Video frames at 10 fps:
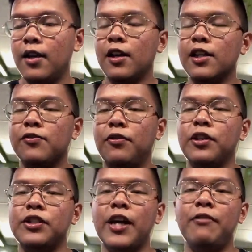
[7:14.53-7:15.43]
As for
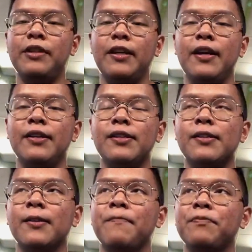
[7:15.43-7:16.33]
the cherry
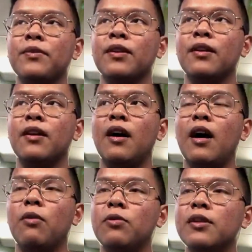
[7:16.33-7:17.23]
taste,
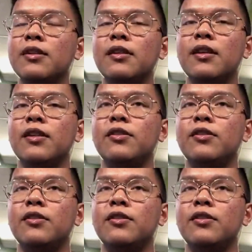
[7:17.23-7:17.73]
I wouldn't say